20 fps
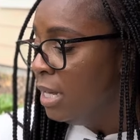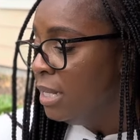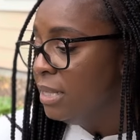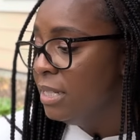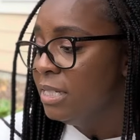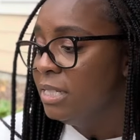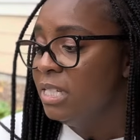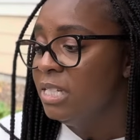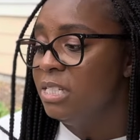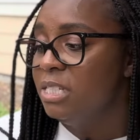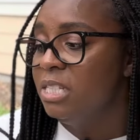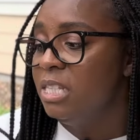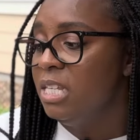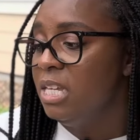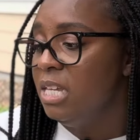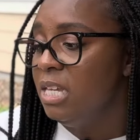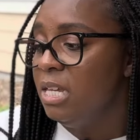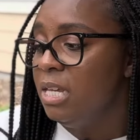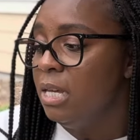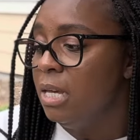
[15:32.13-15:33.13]
This is
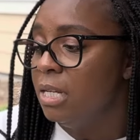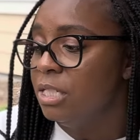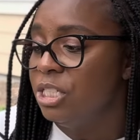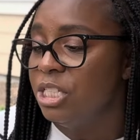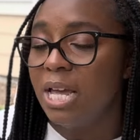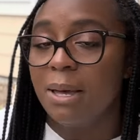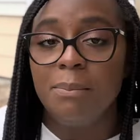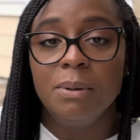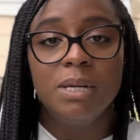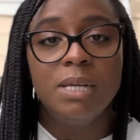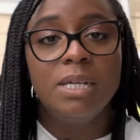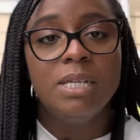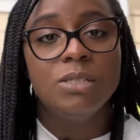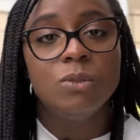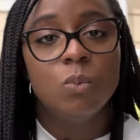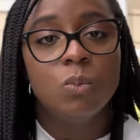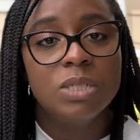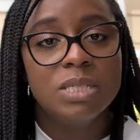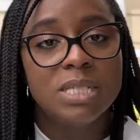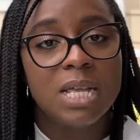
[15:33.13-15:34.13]
the Japanese
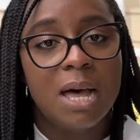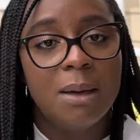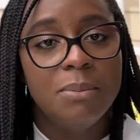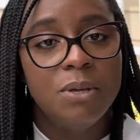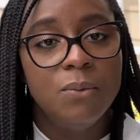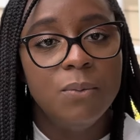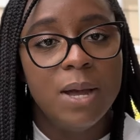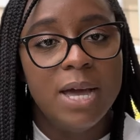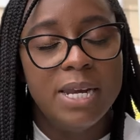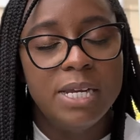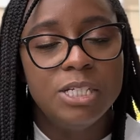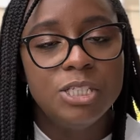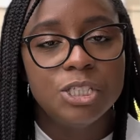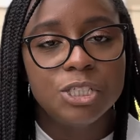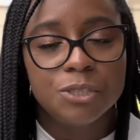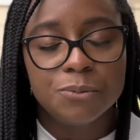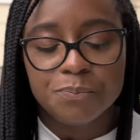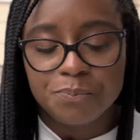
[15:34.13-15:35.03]
wasabi radish.